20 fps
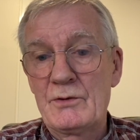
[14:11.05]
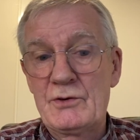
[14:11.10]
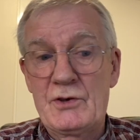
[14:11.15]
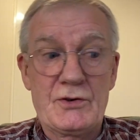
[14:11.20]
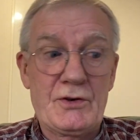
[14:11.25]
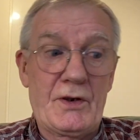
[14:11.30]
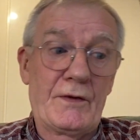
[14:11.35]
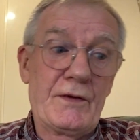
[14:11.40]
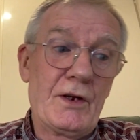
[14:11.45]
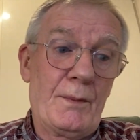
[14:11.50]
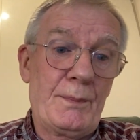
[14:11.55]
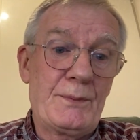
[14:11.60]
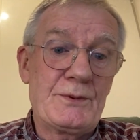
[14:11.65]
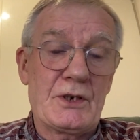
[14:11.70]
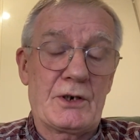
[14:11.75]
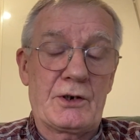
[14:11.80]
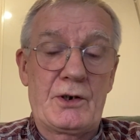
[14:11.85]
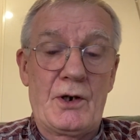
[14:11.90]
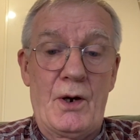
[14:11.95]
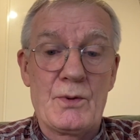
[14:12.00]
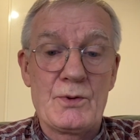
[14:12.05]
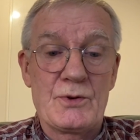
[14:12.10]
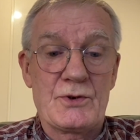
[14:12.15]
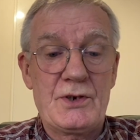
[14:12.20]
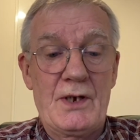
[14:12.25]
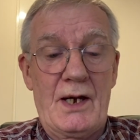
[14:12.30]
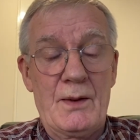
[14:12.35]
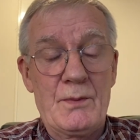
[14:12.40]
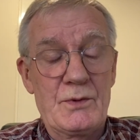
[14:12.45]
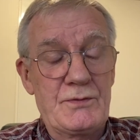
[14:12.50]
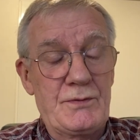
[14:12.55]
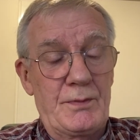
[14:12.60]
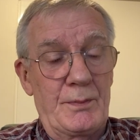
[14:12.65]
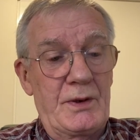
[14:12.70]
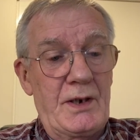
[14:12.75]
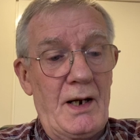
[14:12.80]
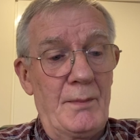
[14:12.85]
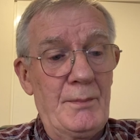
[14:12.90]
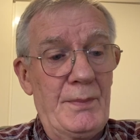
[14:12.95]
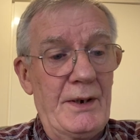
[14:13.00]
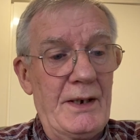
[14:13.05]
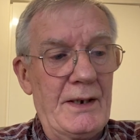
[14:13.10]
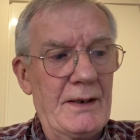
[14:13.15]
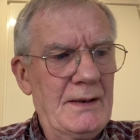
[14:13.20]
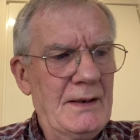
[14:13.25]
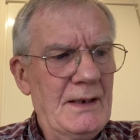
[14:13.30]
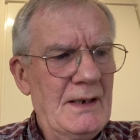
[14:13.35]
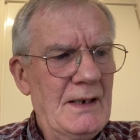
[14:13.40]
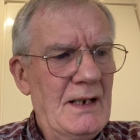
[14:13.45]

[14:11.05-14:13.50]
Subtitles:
Just on the opposite coast, I was from Cumbria.